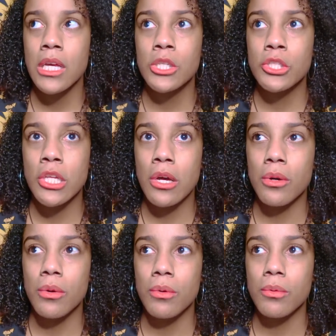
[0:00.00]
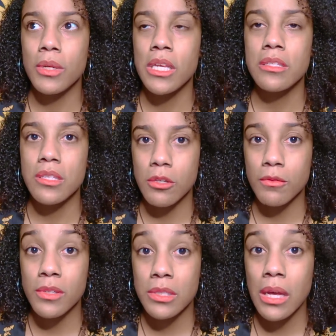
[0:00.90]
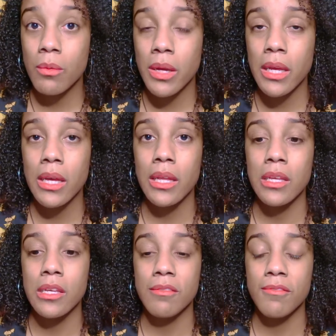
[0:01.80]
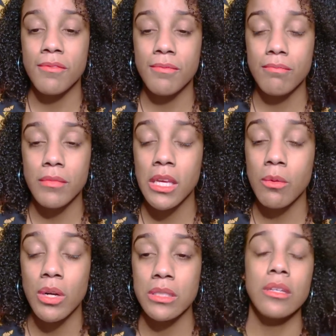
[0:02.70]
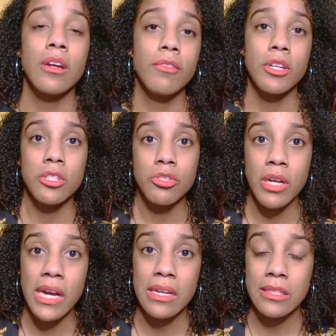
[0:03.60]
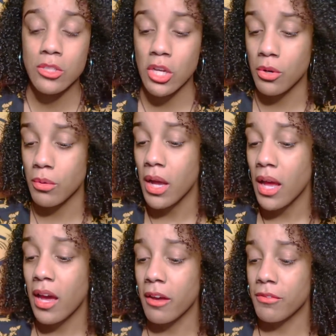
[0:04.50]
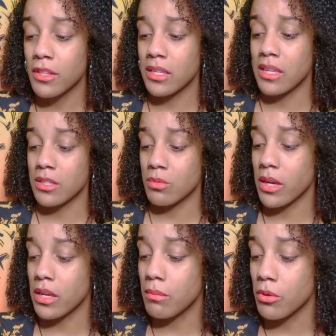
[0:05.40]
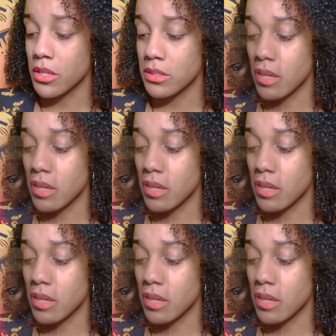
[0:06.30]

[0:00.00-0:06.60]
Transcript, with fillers: So he still feels that way and he he wants to cover his tracks so i feel like that's why he brings